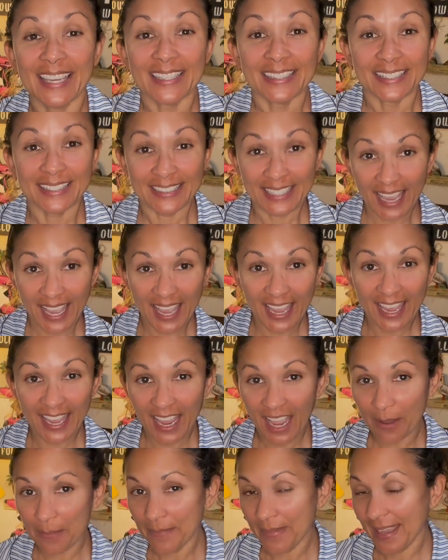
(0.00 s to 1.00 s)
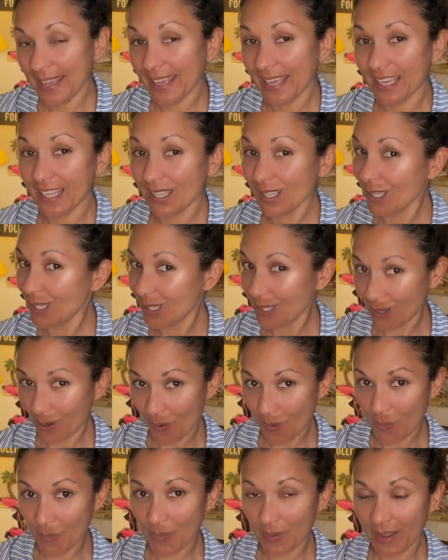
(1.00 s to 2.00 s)
Today, I'm making
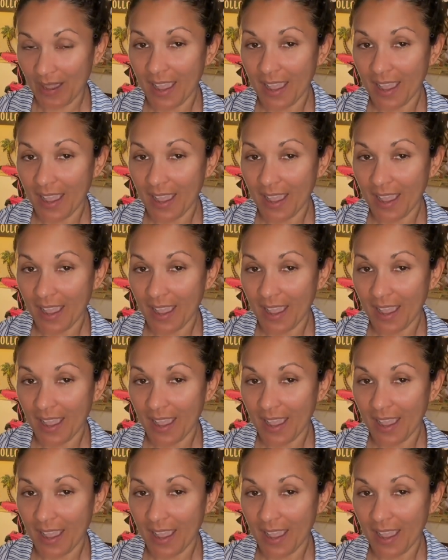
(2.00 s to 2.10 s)
soap.